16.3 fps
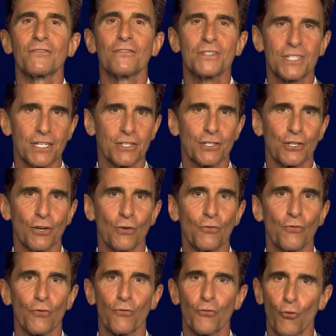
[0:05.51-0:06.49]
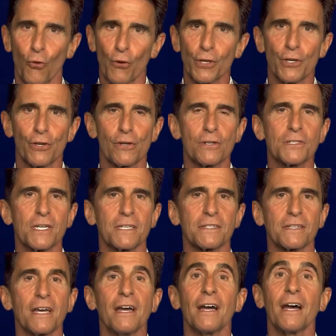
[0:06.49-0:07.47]
Francisco for 4 years
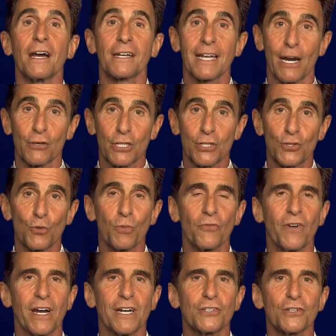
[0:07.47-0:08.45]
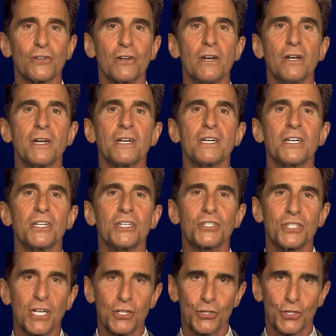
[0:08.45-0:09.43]
as county supervisor,
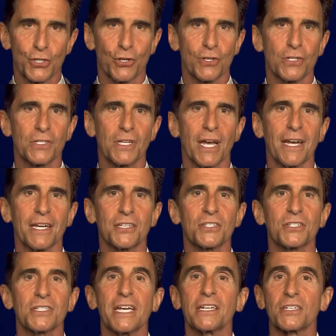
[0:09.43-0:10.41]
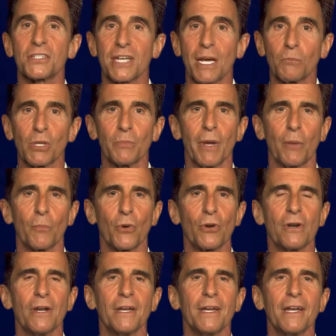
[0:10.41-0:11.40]
6 years as state assembly
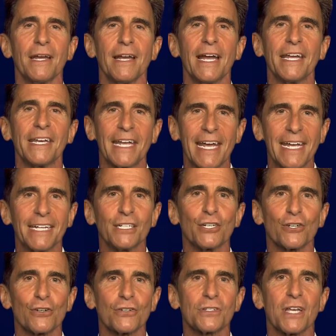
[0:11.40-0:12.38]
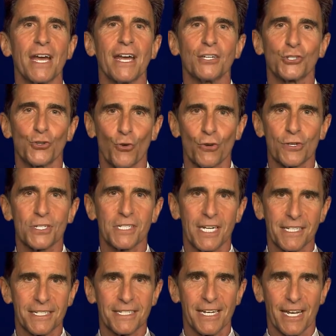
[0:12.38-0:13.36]
member, and 8 years as your
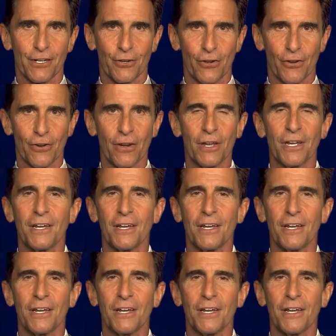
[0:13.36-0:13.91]
state senator.